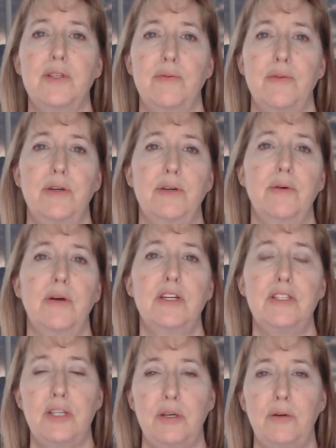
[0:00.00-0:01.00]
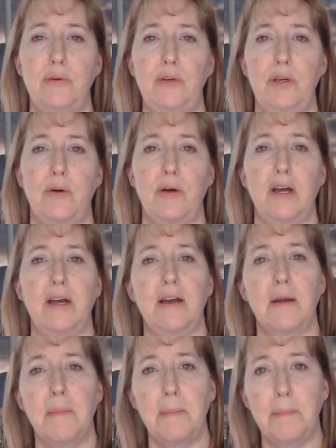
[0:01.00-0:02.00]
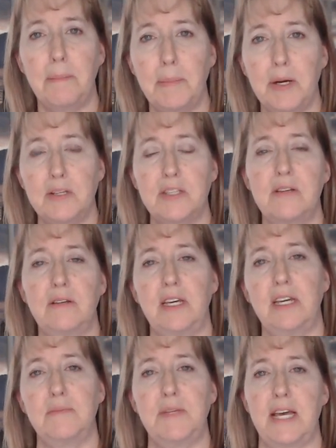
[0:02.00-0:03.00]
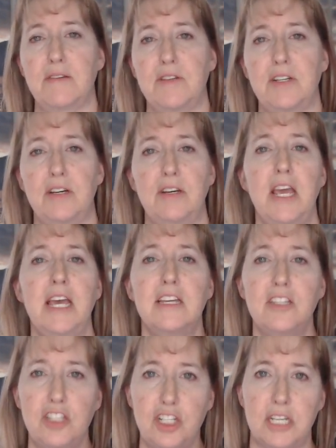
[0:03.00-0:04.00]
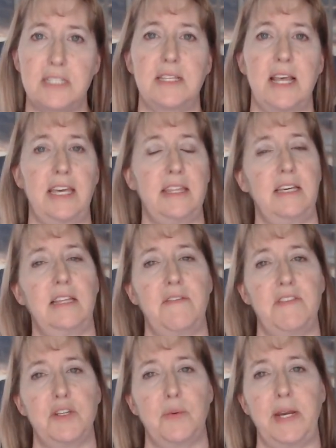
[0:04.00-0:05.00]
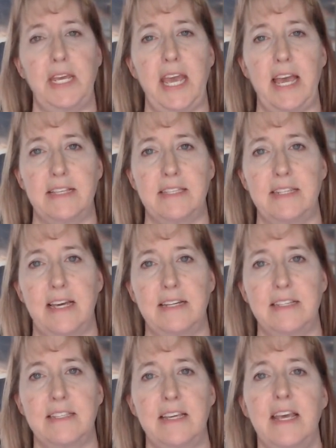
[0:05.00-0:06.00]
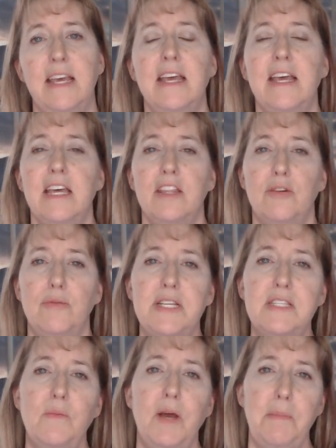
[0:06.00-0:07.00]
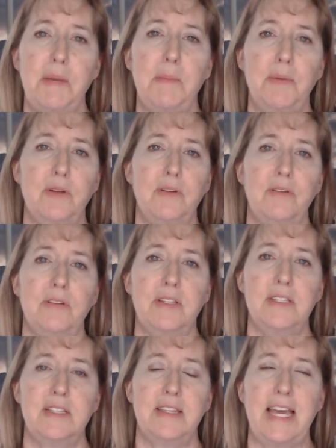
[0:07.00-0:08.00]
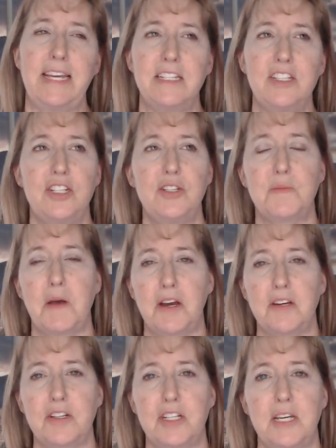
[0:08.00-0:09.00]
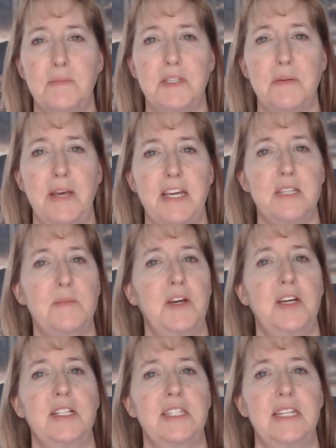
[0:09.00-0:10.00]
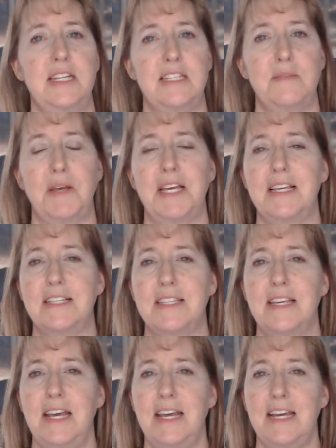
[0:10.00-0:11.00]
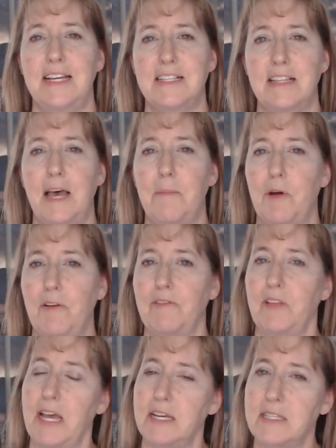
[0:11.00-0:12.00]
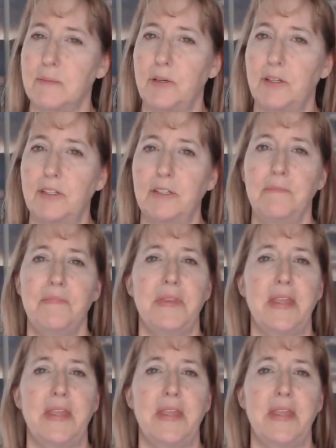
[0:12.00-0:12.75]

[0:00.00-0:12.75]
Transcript: through to your personal income tax return, just like the 1120S does. The reason why people like to choose partnerships, in my experience, is because it's a lot more flexible.